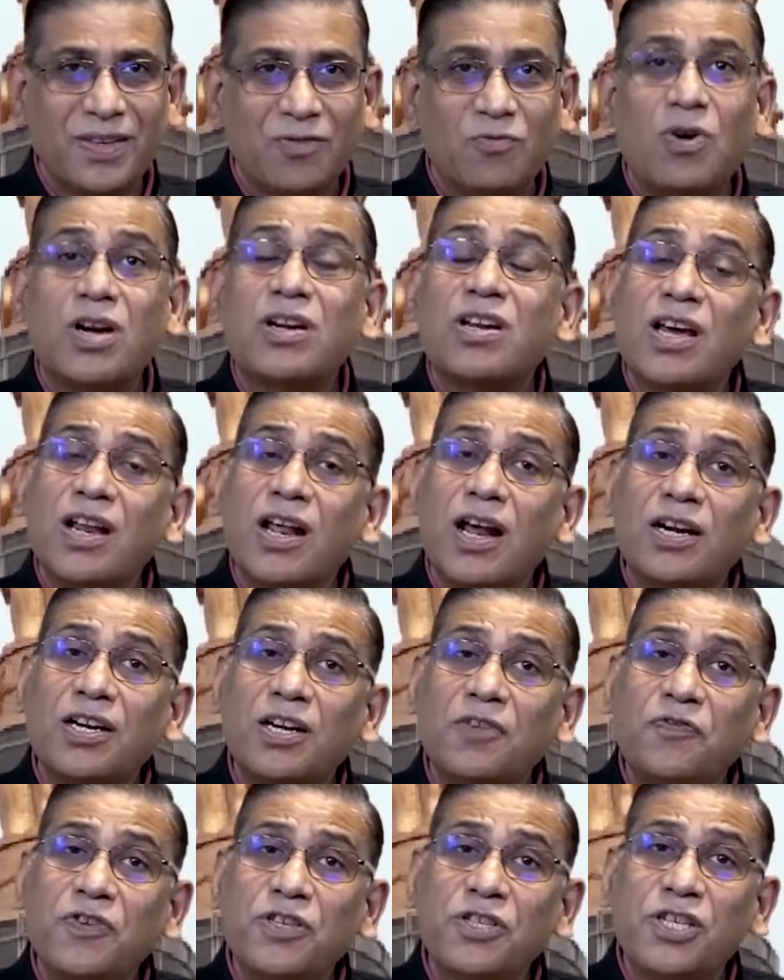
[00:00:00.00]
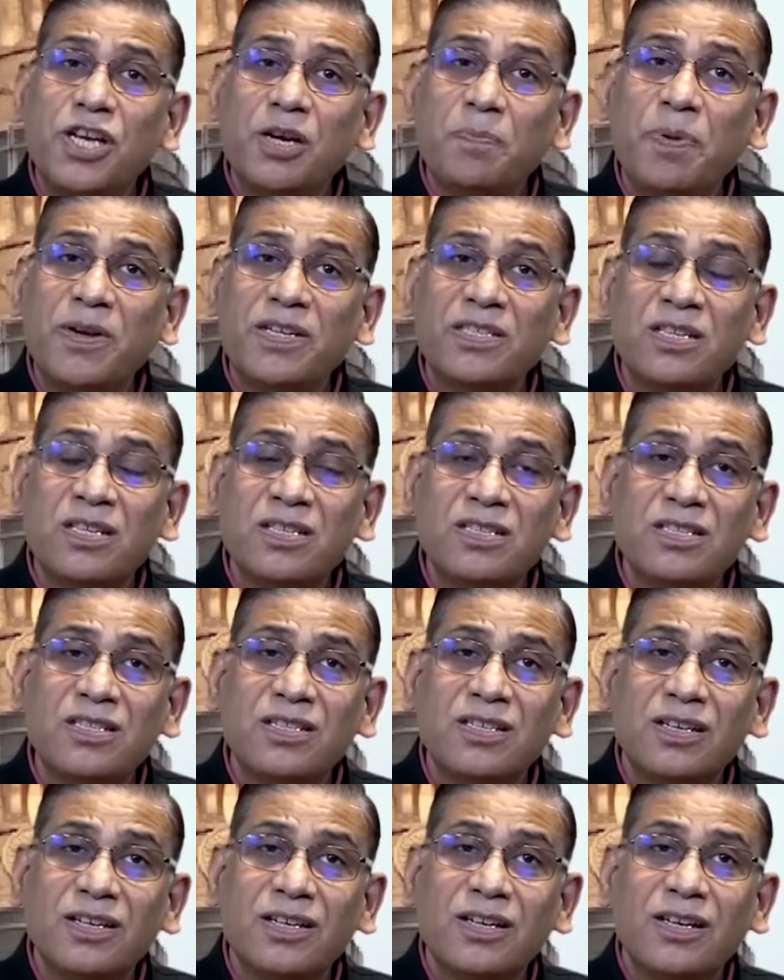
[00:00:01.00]
What are artificial persons?
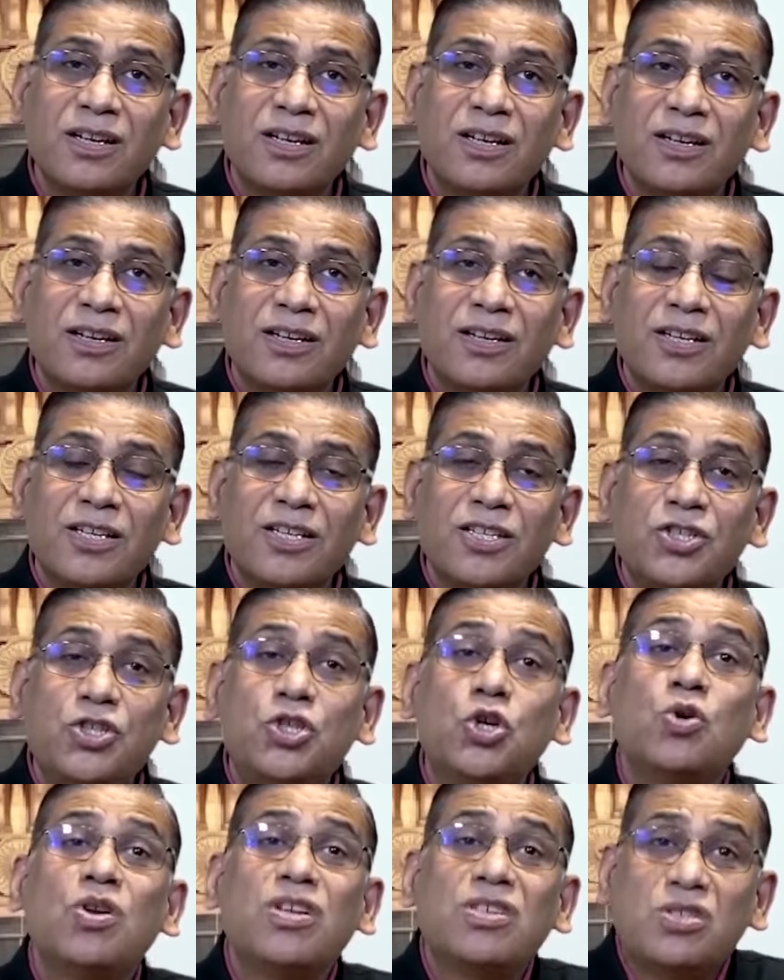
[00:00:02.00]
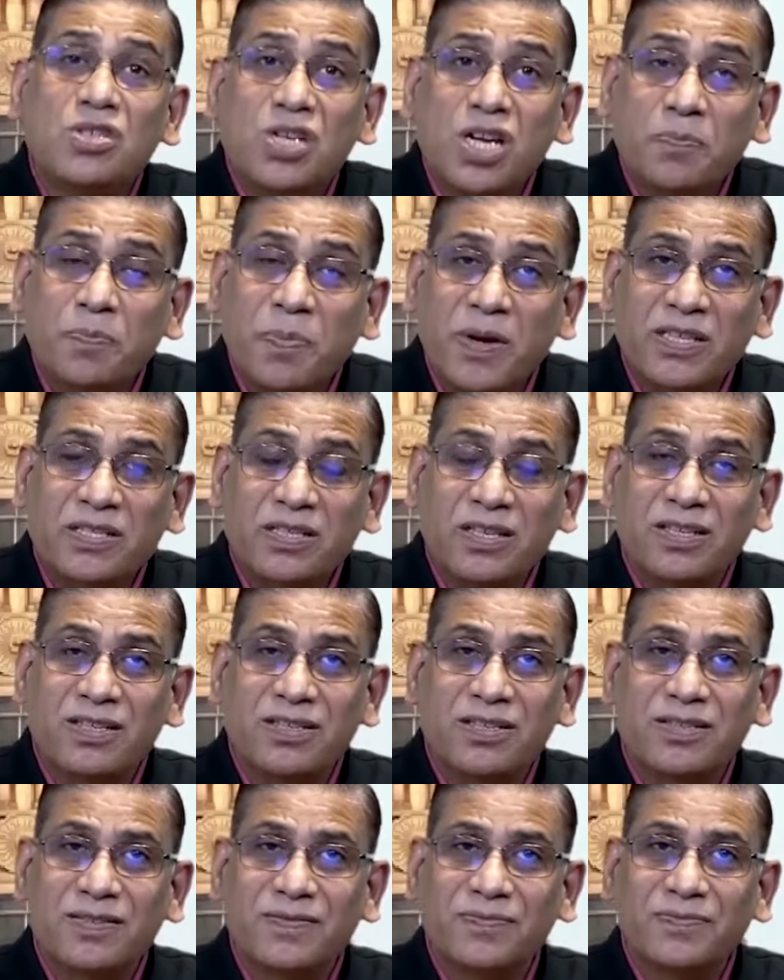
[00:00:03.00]
Juristic
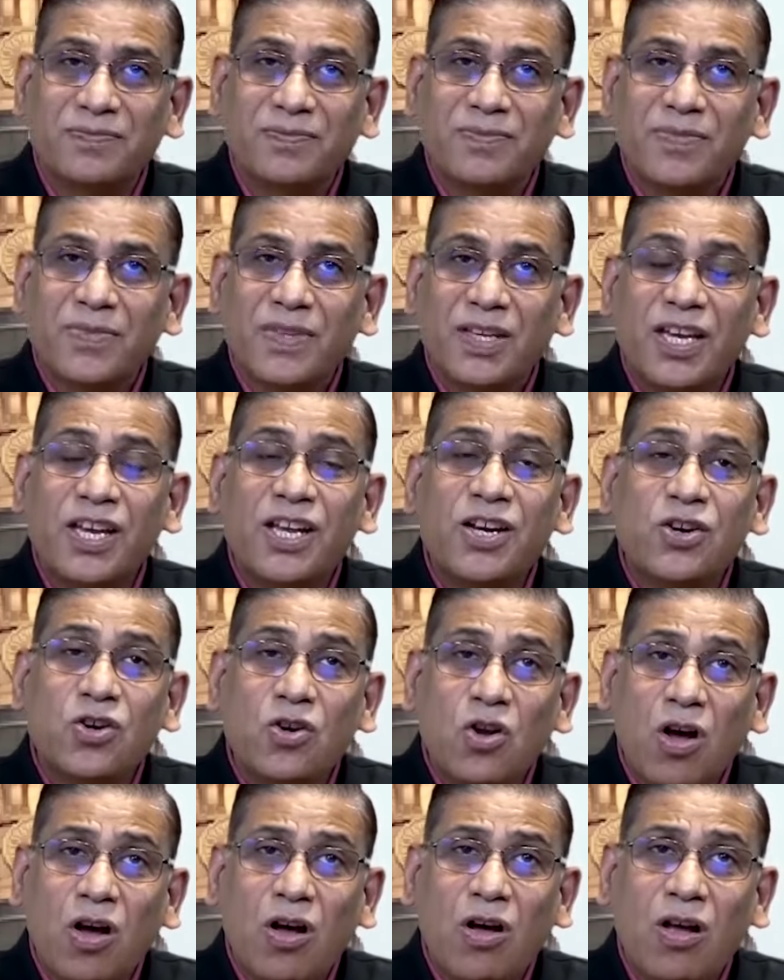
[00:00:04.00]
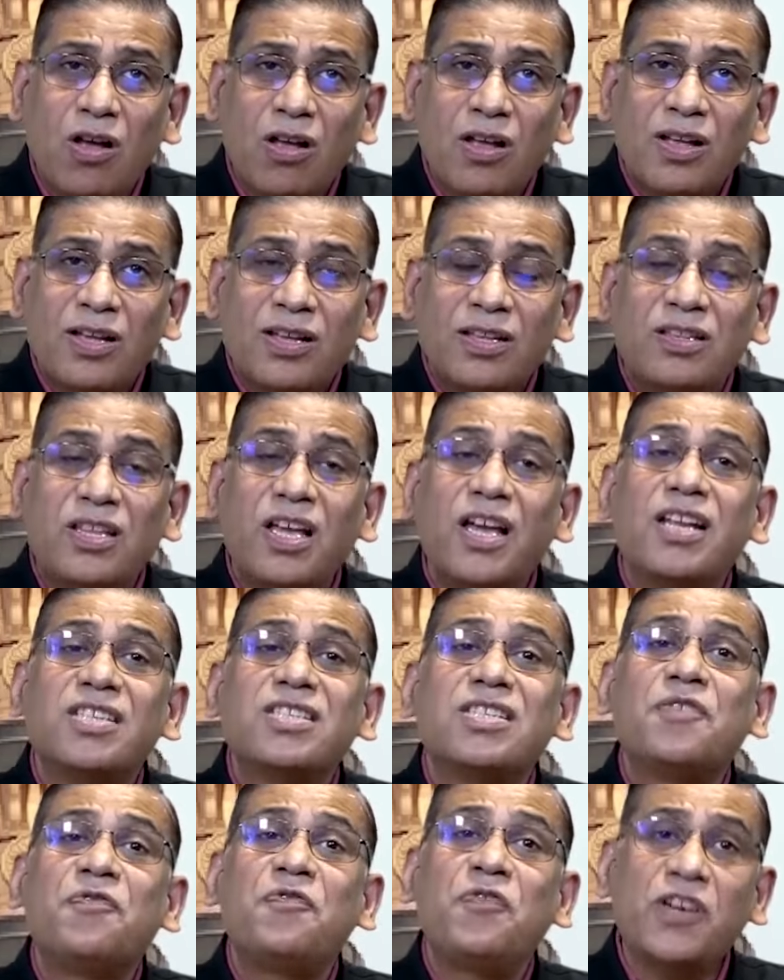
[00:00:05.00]
persons. In law, there
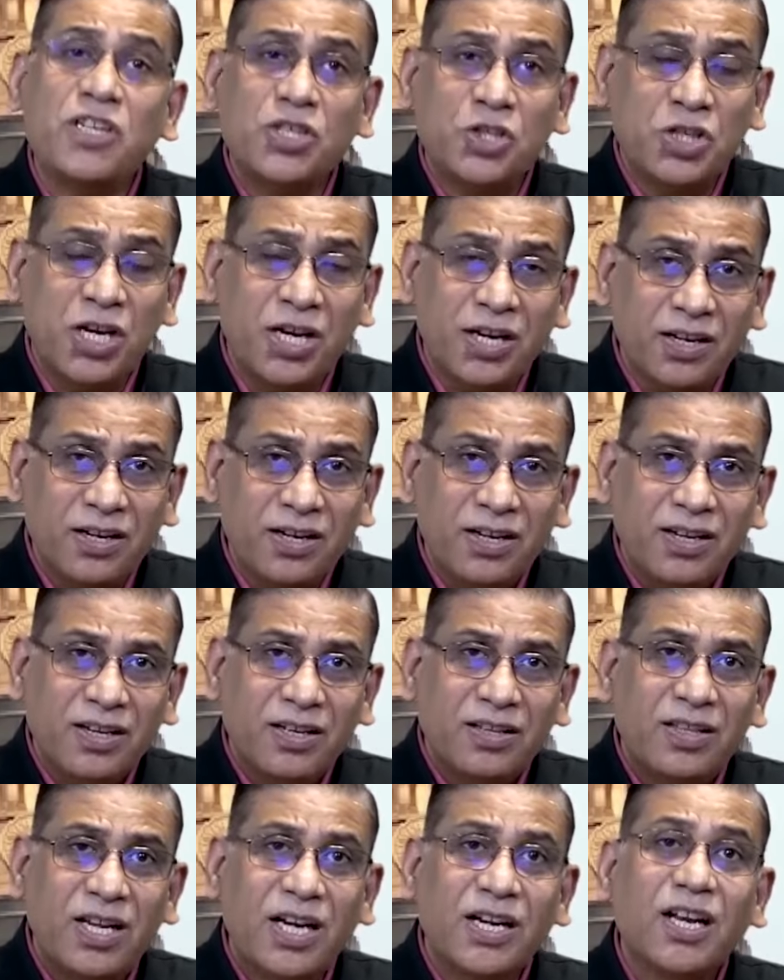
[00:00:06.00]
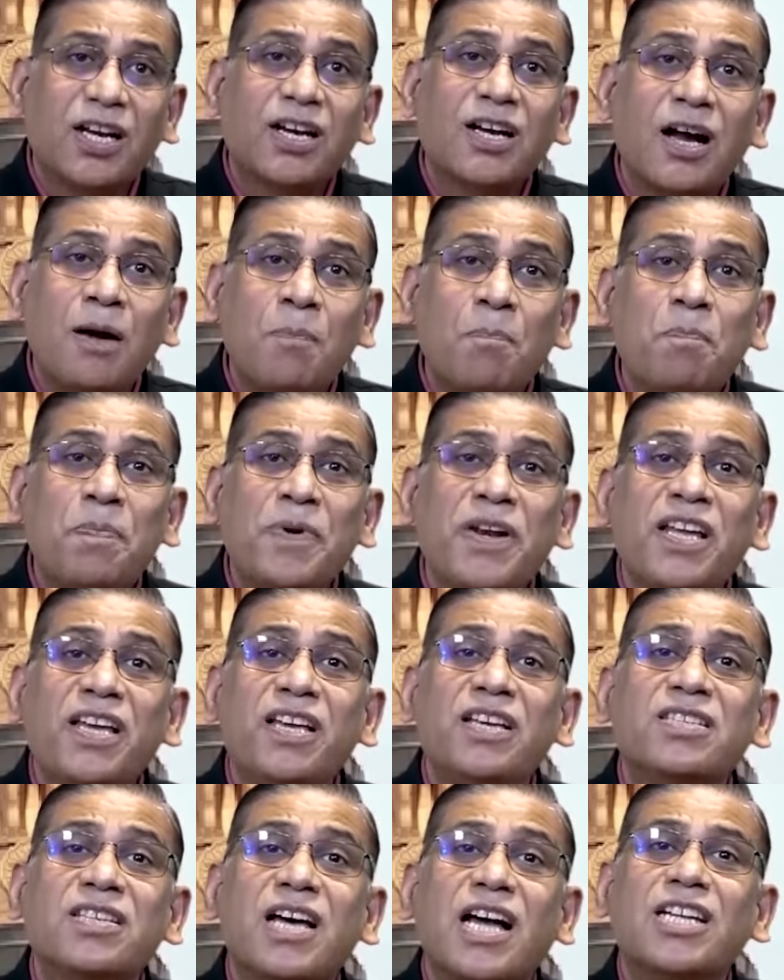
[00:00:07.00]
is a fiction that a
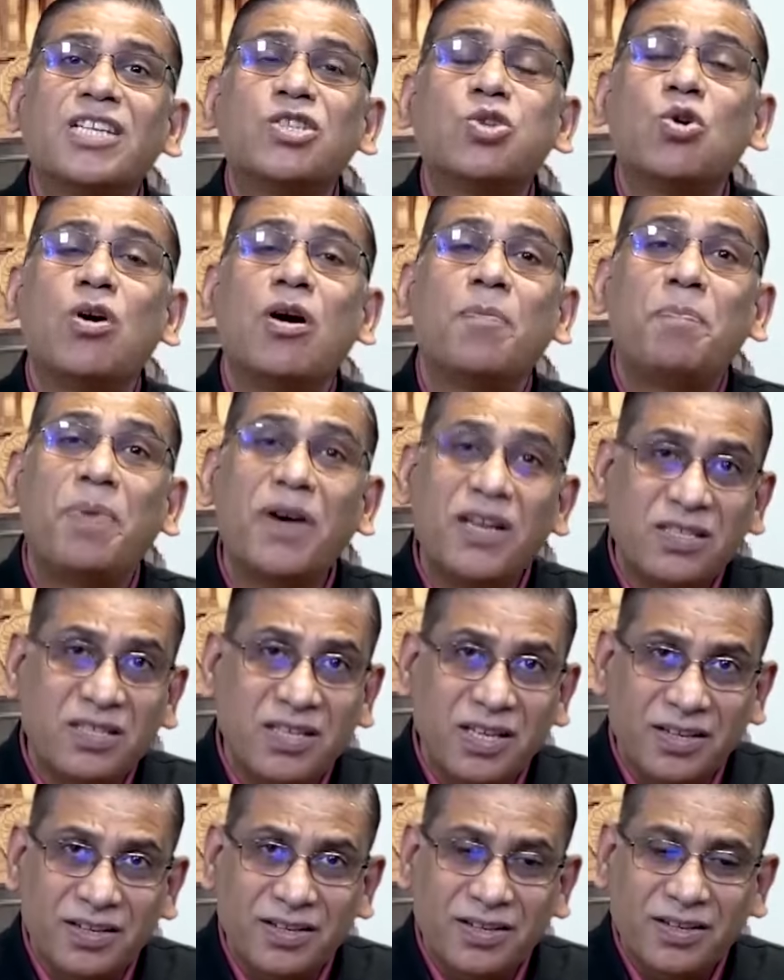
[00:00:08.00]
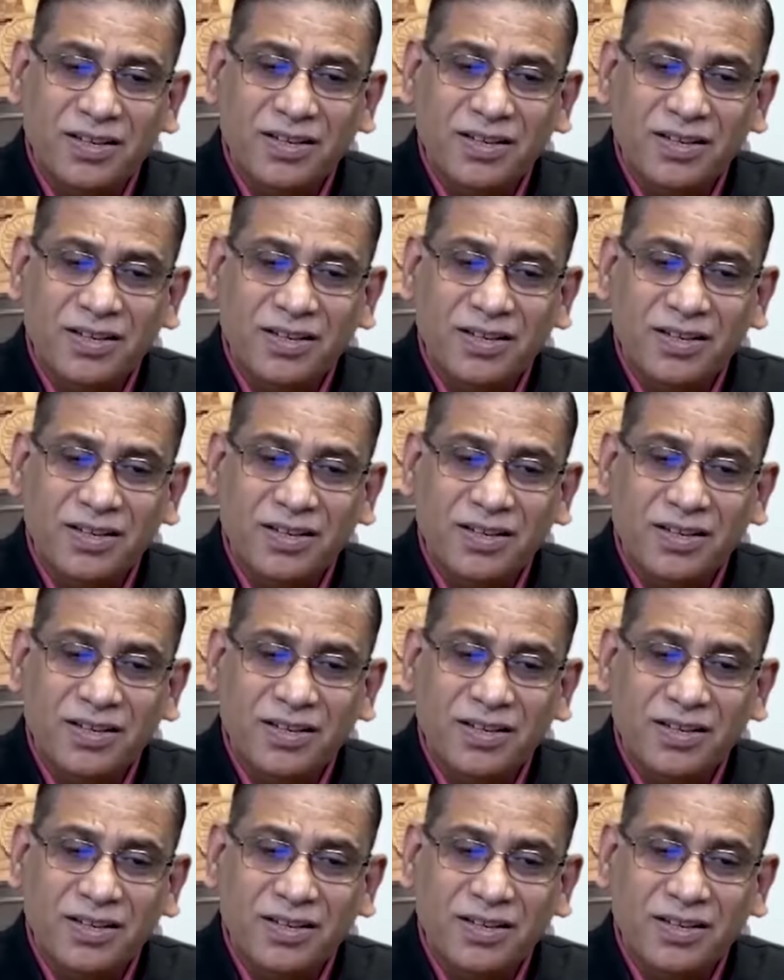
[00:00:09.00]
company is also a person.